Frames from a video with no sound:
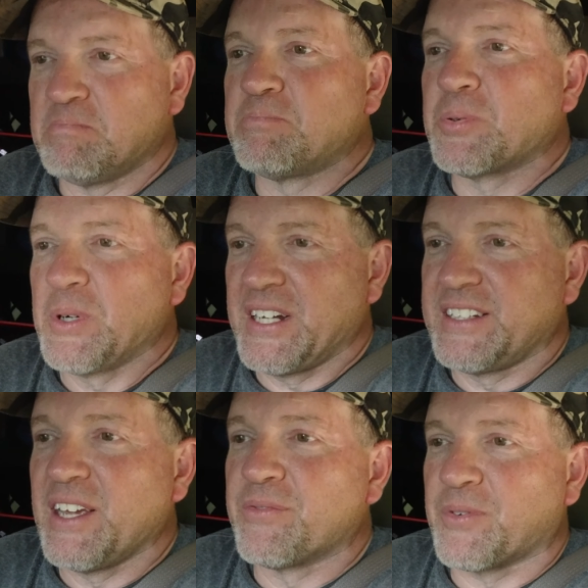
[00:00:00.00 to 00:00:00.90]
pretty
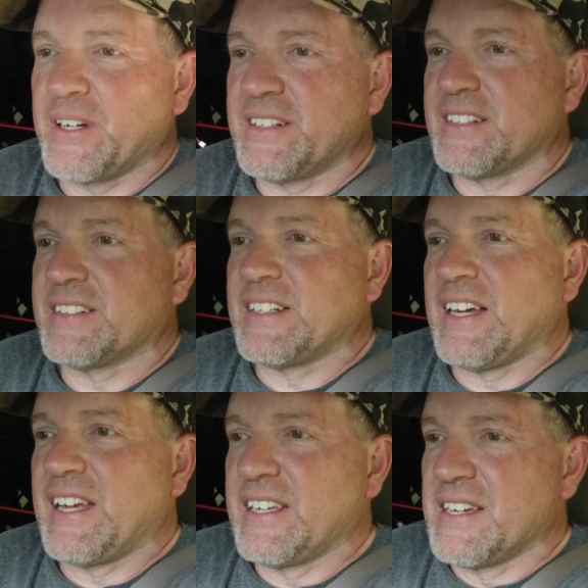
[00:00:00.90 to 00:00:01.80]
different.
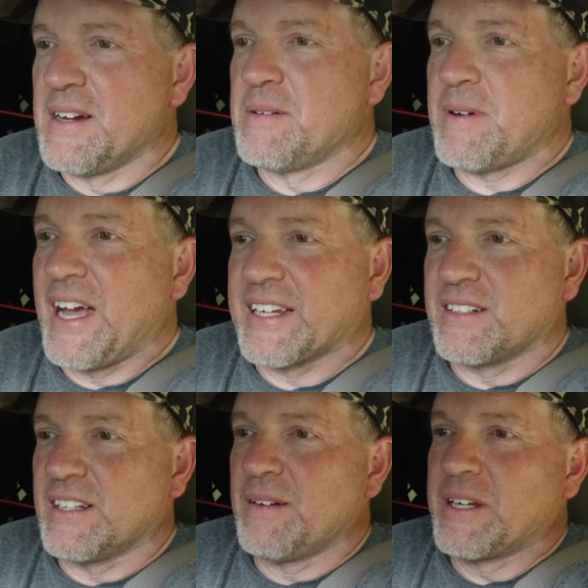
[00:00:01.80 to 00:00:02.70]
I
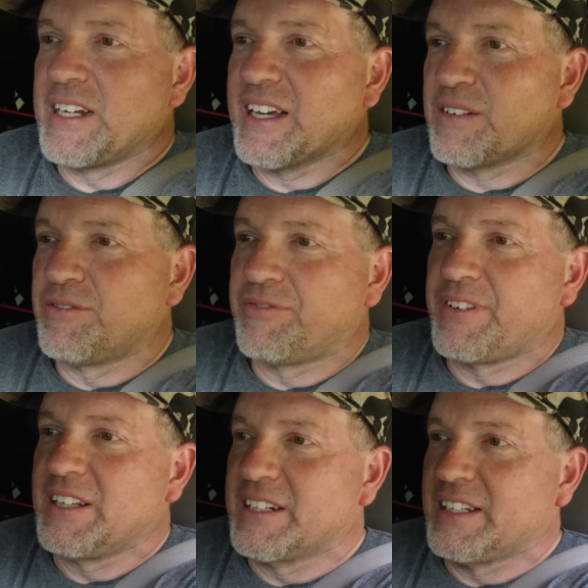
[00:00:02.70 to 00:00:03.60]
can
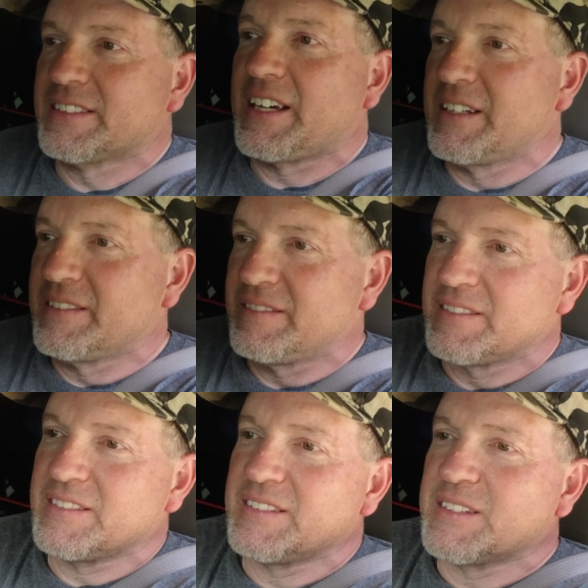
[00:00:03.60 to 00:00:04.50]
feel it as I
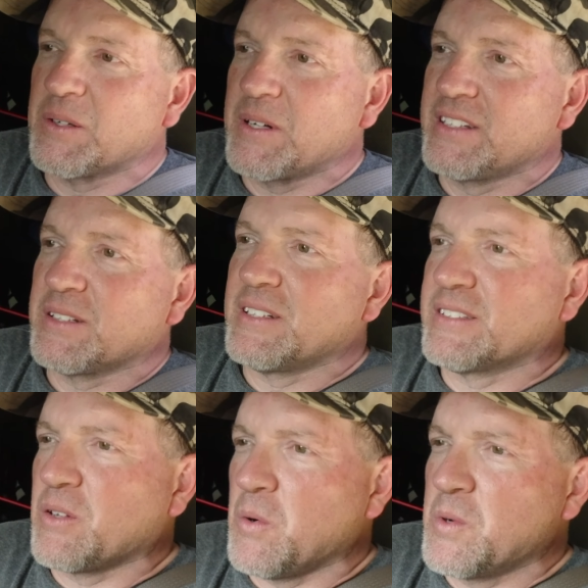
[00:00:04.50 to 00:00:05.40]
throw it into
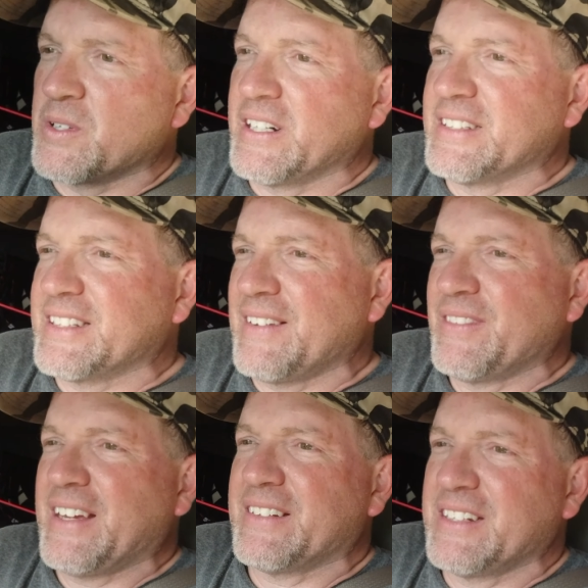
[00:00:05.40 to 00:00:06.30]
this corner, and
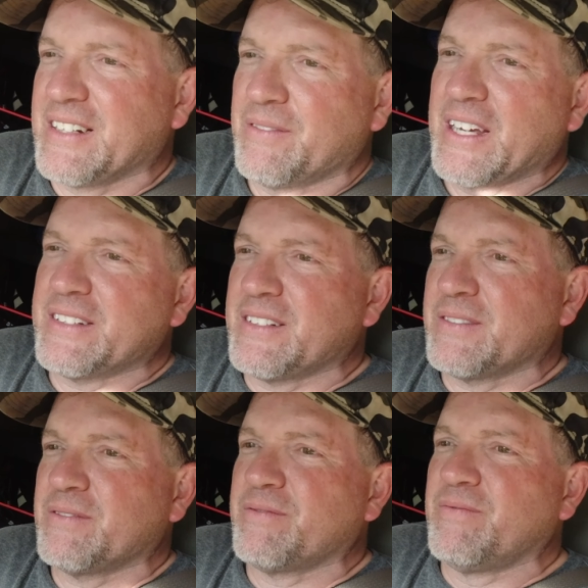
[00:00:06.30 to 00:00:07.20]
I'm not
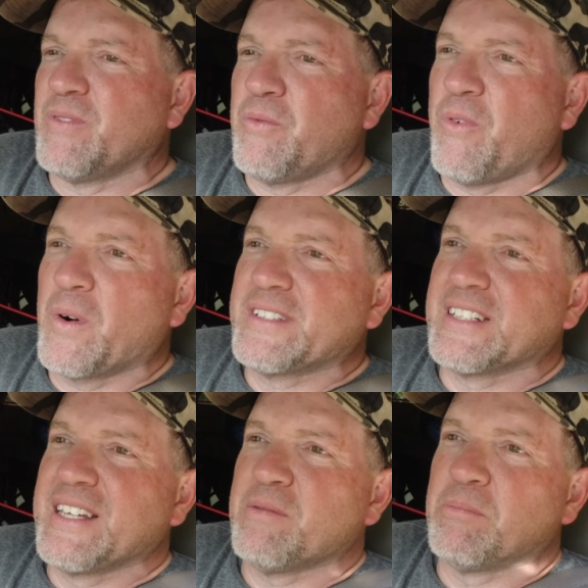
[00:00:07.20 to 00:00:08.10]

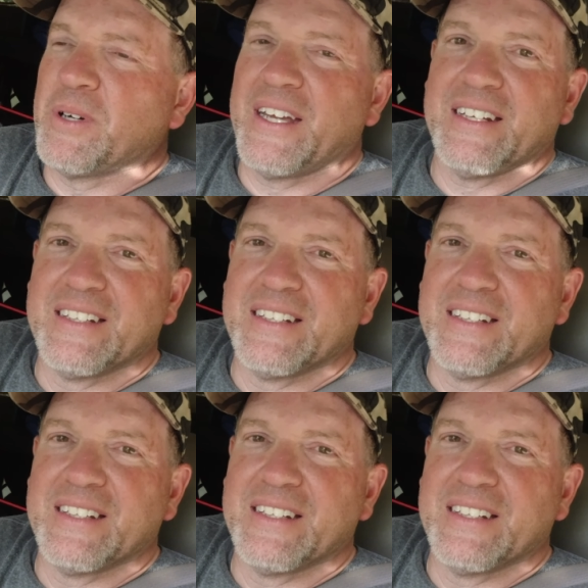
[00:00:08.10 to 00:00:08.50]
forcing it, but